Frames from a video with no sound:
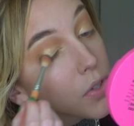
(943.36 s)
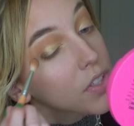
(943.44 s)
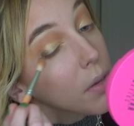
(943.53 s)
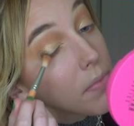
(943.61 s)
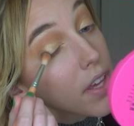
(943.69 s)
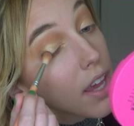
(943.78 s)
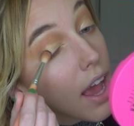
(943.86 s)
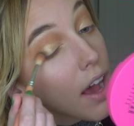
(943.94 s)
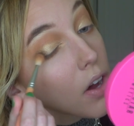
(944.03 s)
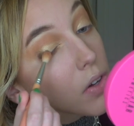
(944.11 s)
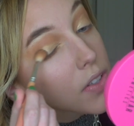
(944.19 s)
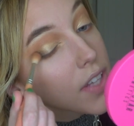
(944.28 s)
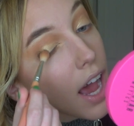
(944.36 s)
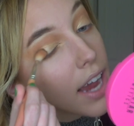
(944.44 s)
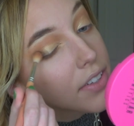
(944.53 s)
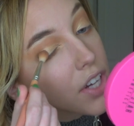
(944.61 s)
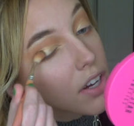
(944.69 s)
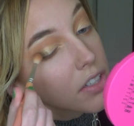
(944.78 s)
something else,
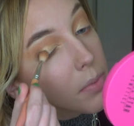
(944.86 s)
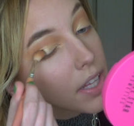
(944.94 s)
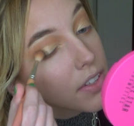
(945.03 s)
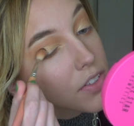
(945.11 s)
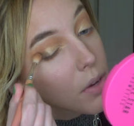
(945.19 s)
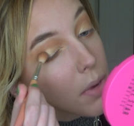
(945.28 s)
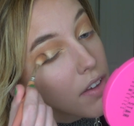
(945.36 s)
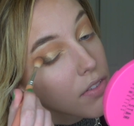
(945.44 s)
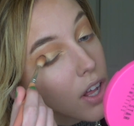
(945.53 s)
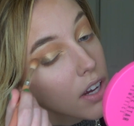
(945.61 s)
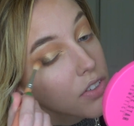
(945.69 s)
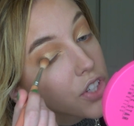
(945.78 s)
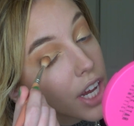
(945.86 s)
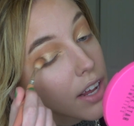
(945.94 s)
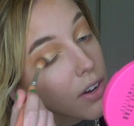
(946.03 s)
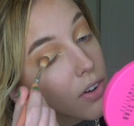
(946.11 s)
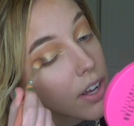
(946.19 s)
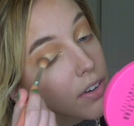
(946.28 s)
I talked about this on my vlog
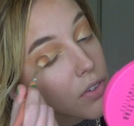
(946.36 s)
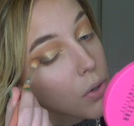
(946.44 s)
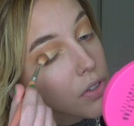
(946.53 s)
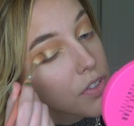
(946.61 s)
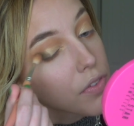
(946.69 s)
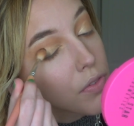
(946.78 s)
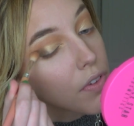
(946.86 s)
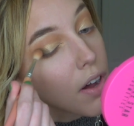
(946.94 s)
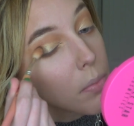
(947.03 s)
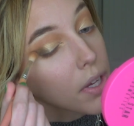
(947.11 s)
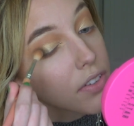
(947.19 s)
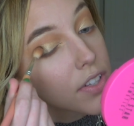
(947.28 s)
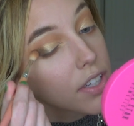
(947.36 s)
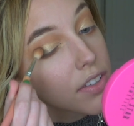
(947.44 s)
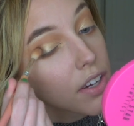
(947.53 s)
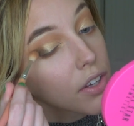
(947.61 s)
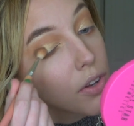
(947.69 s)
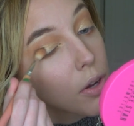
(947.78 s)
channel, and of course if you follow me on
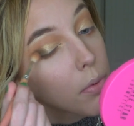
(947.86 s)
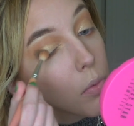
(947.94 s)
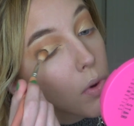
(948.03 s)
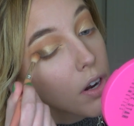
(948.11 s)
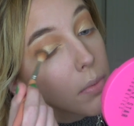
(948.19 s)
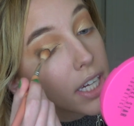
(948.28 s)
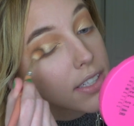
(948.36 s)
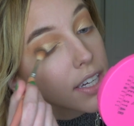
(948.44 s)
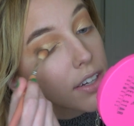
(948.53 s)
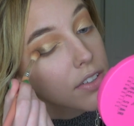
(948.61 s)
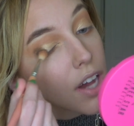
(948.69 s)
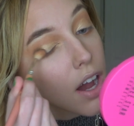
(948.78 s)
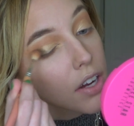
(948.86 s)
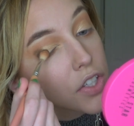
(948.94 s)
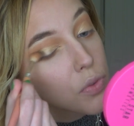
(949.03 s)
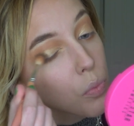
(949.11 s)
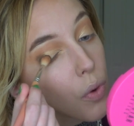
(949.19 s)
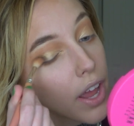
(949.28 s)
TikTok, you know, but one of my
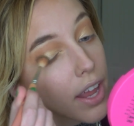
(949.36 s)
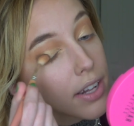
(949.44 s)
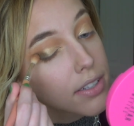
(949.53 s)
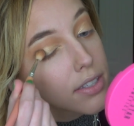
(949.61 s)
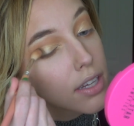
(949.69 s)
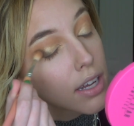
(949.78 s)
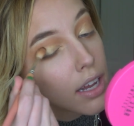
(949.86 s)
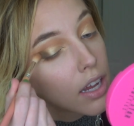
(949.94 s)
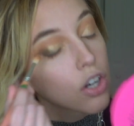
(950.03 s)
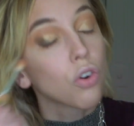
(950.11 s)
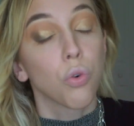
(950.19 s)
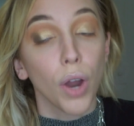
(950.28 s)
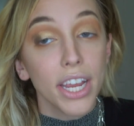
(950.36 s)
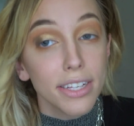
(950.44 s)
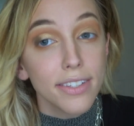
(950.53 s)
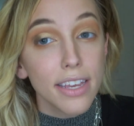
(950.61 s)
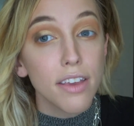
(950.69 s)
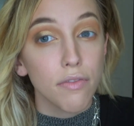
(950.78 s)
TikToks went
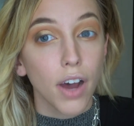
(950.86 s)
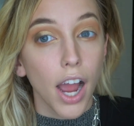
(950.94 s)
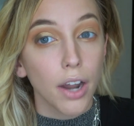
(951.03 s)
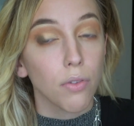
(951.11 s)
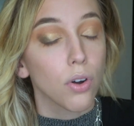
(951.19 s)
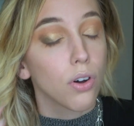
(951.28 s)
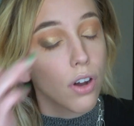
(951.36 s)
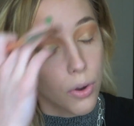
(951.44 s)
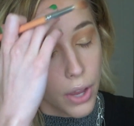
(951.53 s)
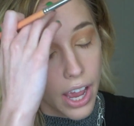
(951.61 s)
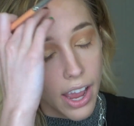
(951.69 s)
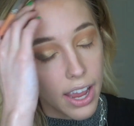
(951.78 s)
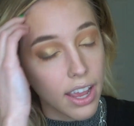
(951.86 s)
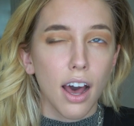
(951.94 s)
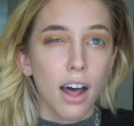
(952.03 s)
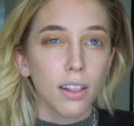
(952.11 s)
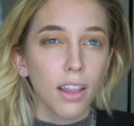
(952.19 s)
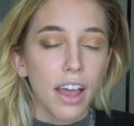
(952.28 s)
crazy viral, okay?
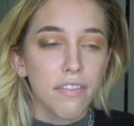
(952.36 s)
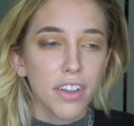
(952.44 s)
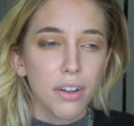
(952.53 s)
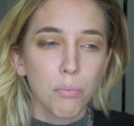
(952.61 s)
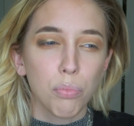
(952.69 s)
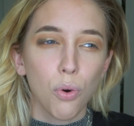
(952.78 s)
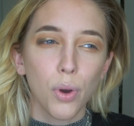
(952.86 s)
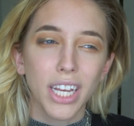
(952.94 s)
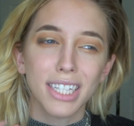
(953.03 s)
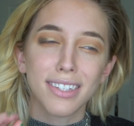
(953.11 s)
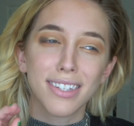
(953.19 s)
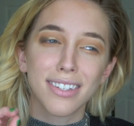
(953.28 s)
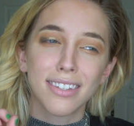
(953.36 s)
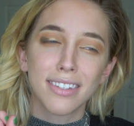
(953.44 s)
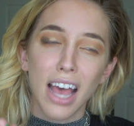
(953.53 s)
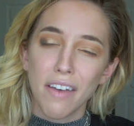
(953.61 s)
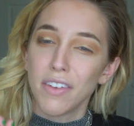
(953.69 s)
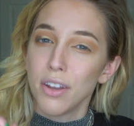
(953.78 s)

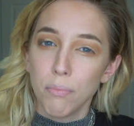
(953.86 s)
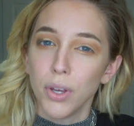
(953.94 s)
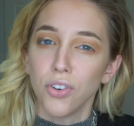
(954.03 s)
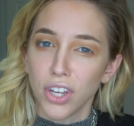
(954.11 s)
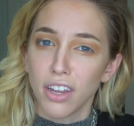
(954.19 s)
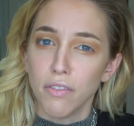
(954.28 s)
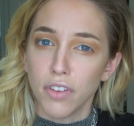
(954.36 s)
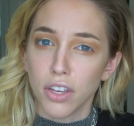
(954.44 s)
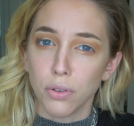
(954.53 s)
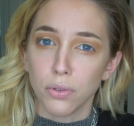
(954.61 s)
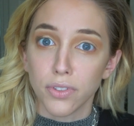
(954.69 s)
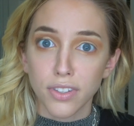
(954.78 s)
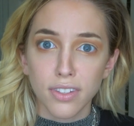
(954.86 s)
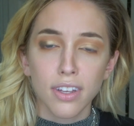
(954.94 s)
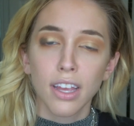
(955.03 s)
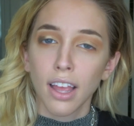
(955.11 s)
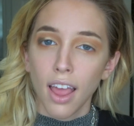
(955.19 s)
11.7 million views,